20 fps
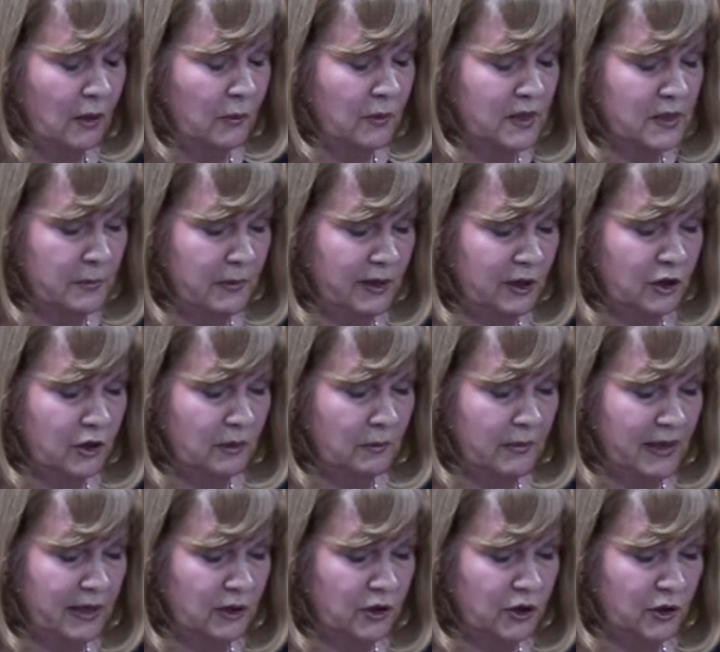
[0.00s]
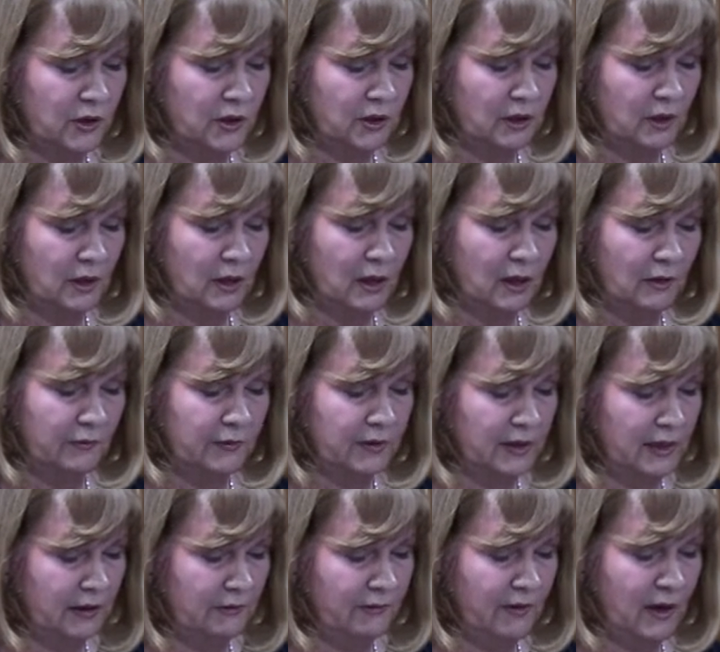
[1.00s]
with special mention of
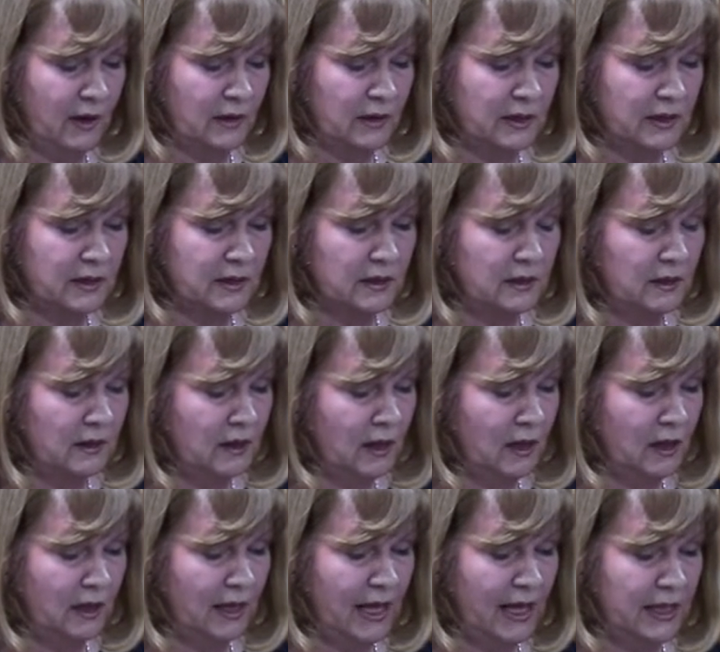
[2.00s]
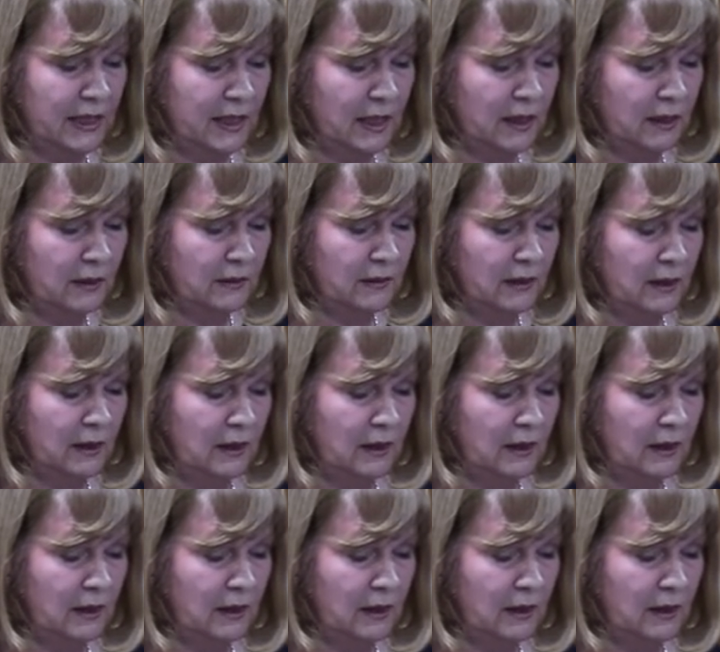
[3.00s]
Neil Vargason, Carl Hennigan,